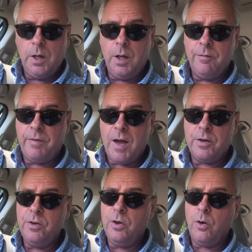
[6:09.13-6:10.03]
In fact,
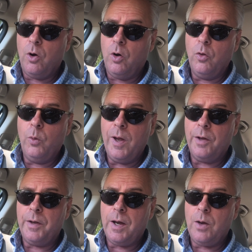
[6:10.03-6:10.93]
you can go all the way
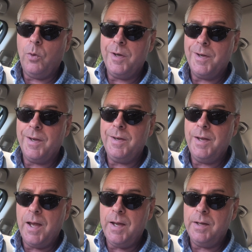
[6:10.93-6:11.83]
out to Highway
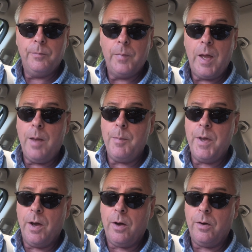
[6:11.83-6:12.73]
98 and
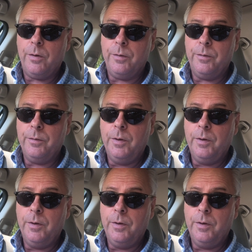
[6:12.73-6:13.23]
beyond,